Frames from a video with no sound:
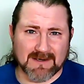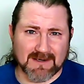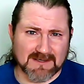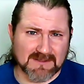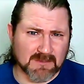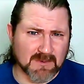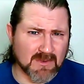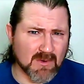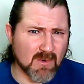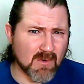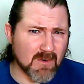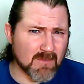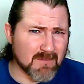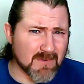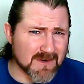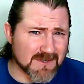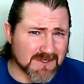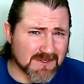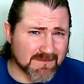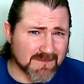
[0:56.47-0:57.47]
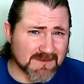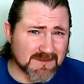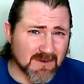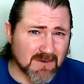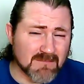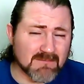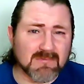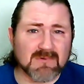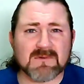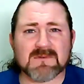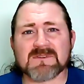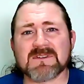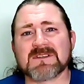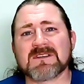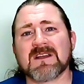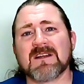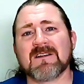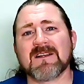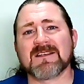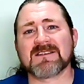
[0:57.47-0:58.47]
as with a whole bunch of his homebrews,
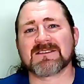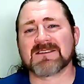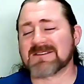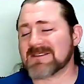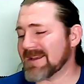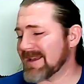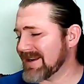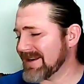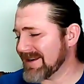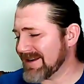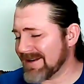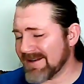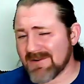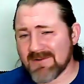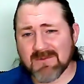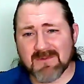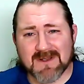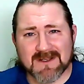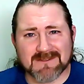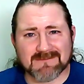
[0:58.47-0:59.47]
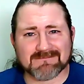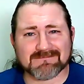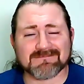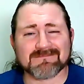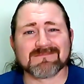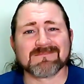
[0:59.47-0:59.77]
Atari has decided, you know what?